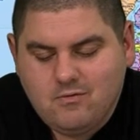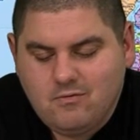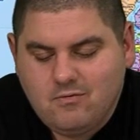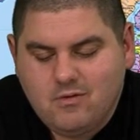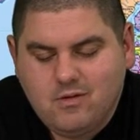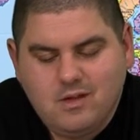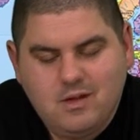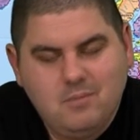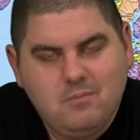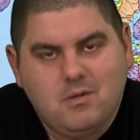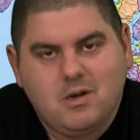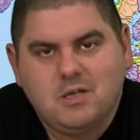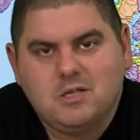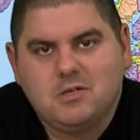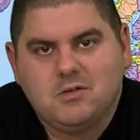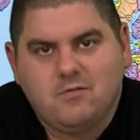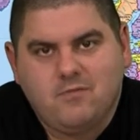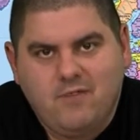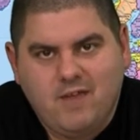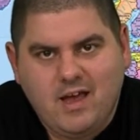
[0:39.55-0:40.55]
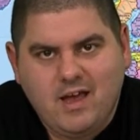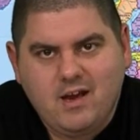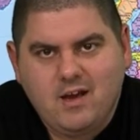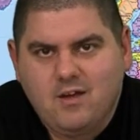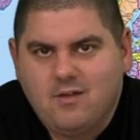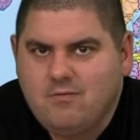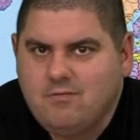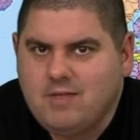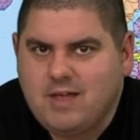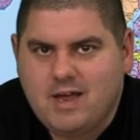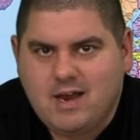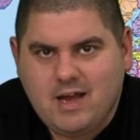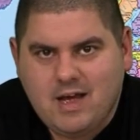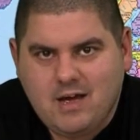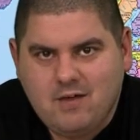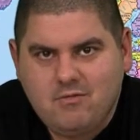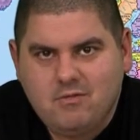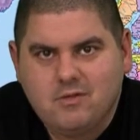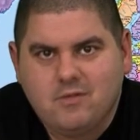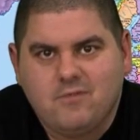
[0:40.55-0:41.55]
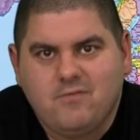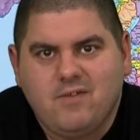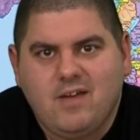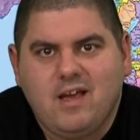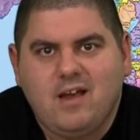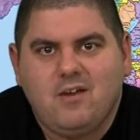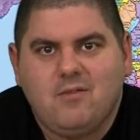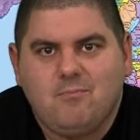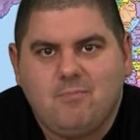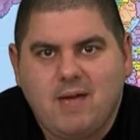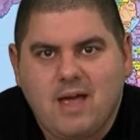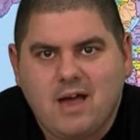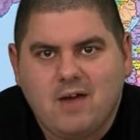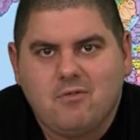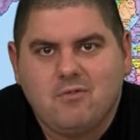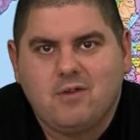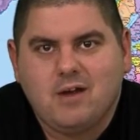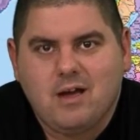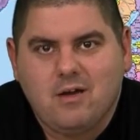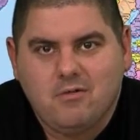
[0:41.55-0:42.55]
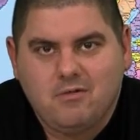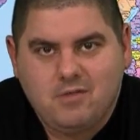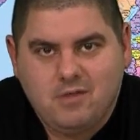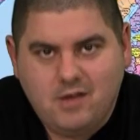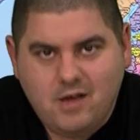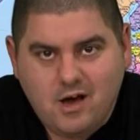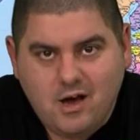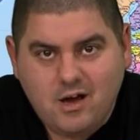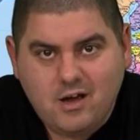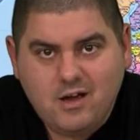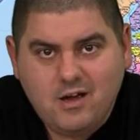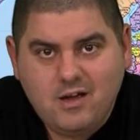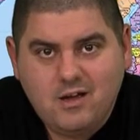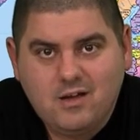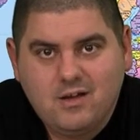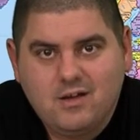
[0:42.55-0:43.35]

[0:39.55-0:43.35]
really much a fan of, that I was a fan of back when I was young.